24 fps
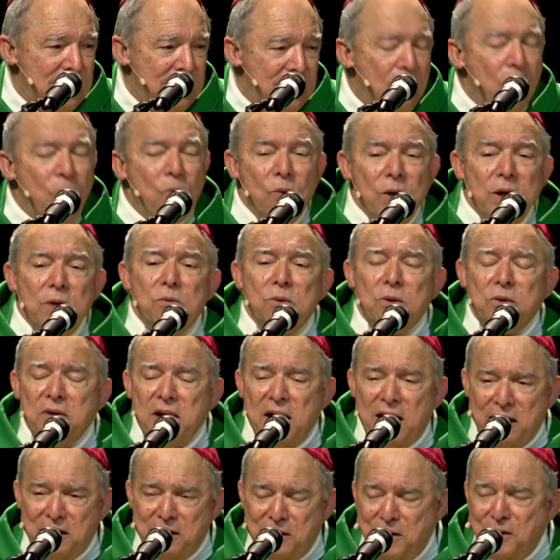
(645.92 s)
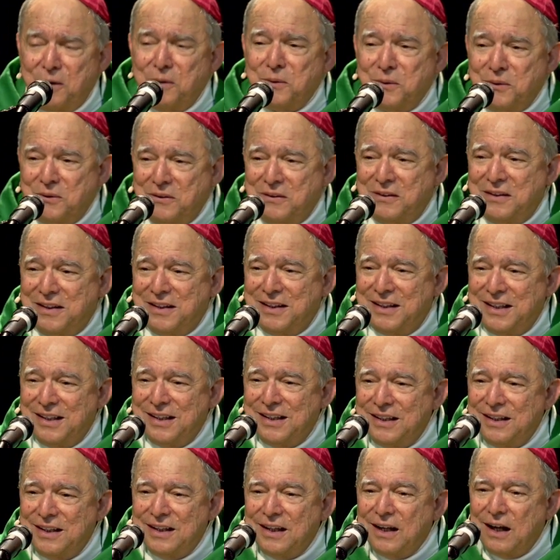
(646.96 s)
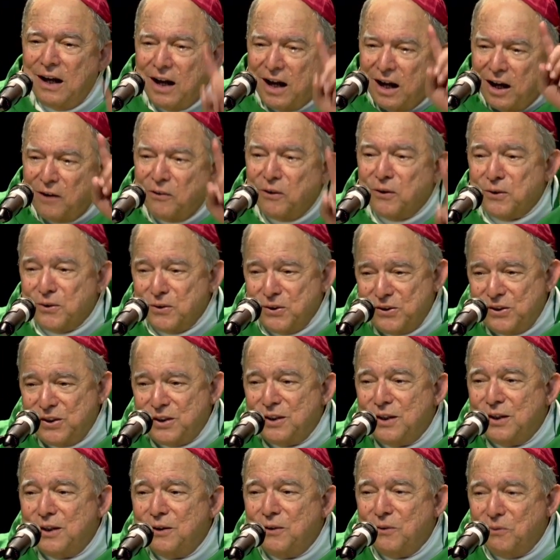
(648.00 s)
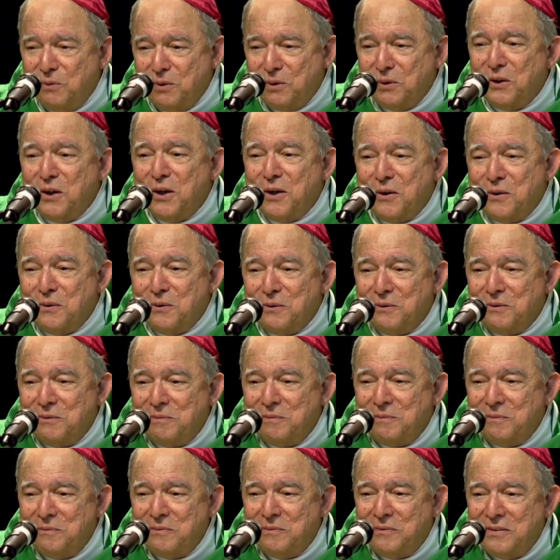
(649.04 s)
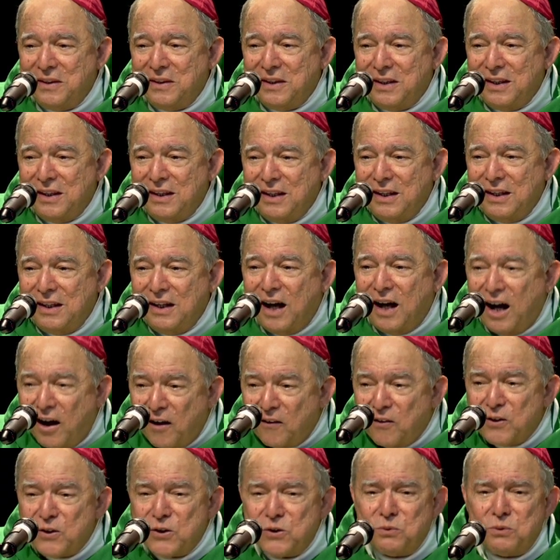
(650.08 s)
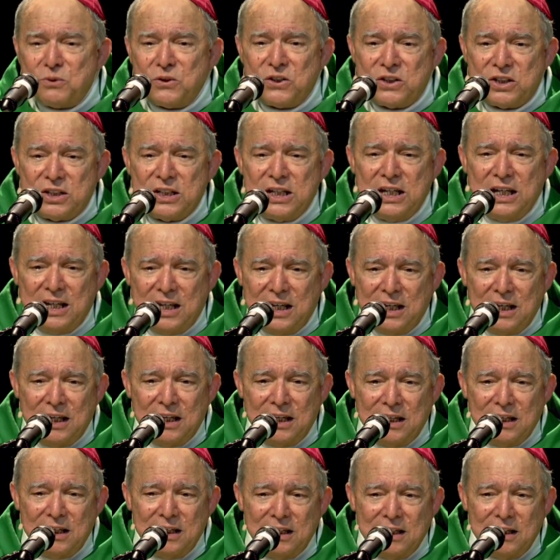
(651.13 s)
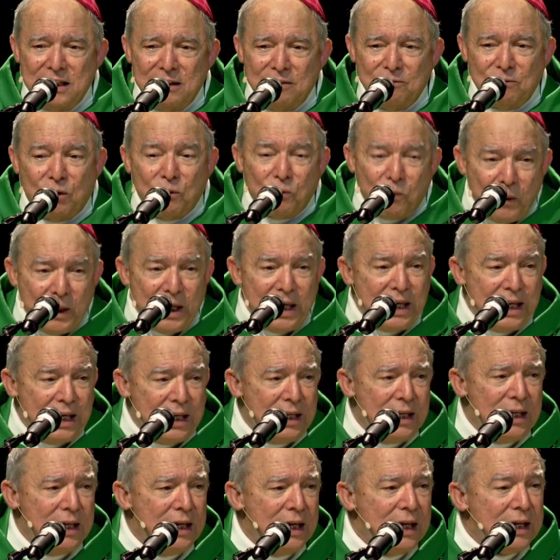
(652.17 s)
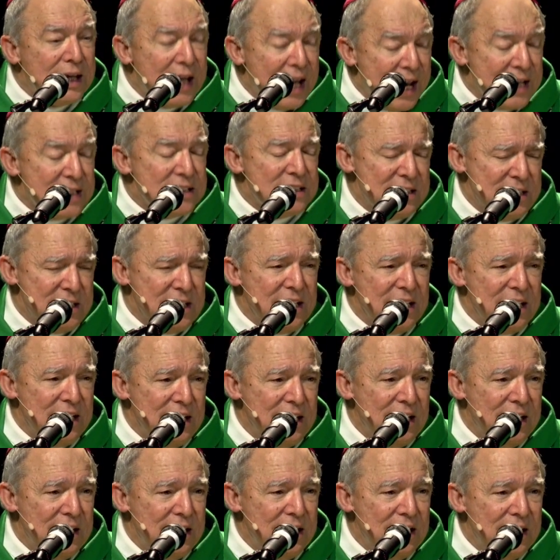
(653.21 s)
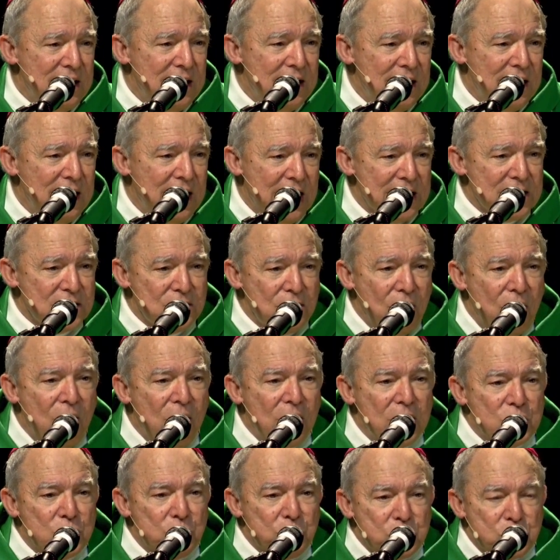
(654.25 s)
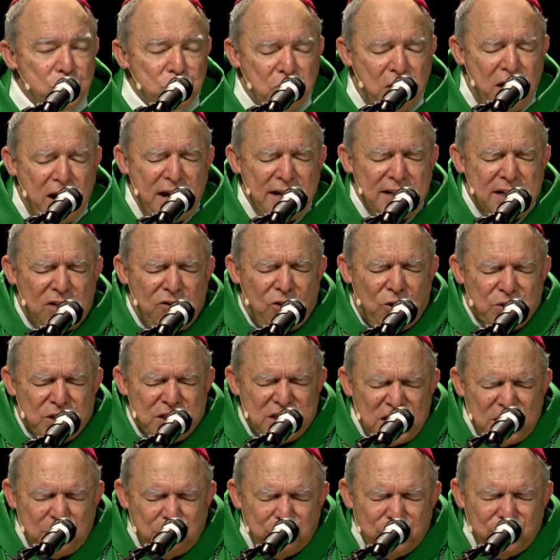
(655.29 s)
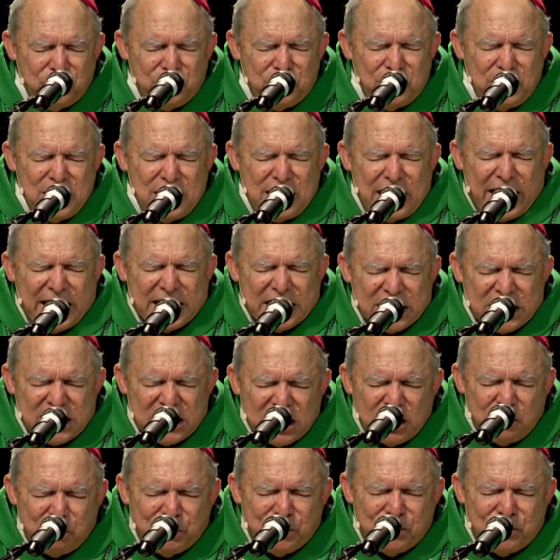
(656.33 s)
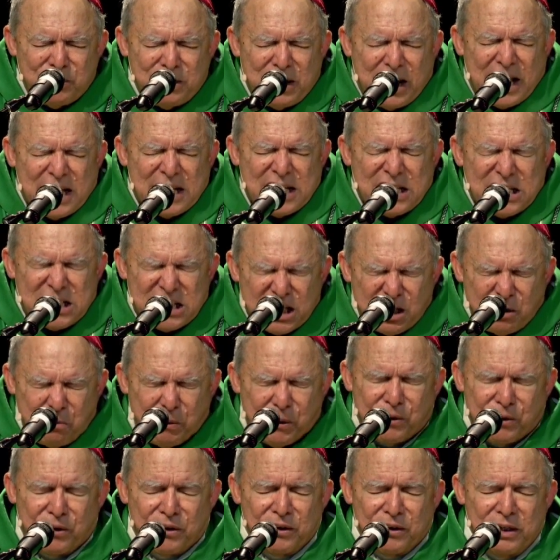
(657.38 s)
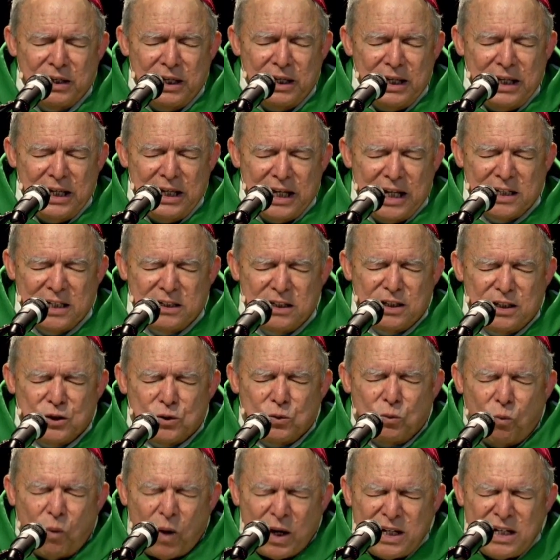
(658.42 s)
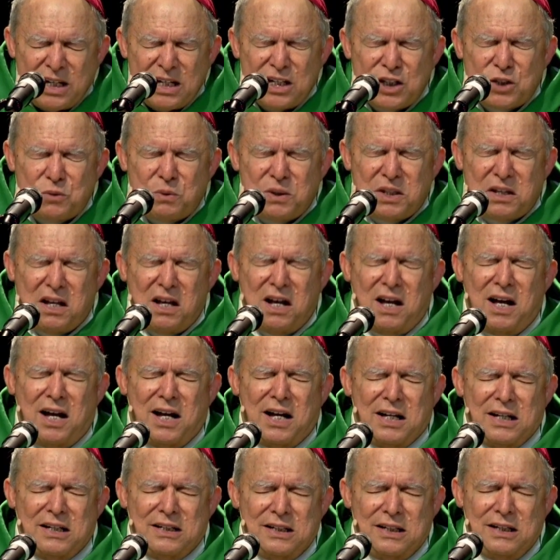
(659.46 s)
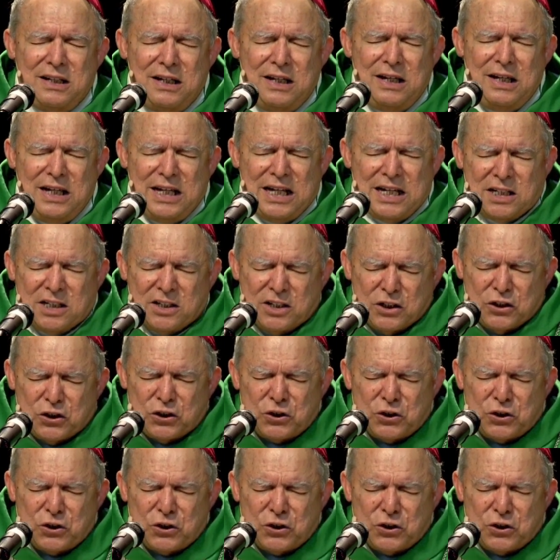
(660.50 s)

We will not know. Others will know. Others will see what we can't see as long as we're trying to grow deeper and deeper and deeper into this oneness with God, into this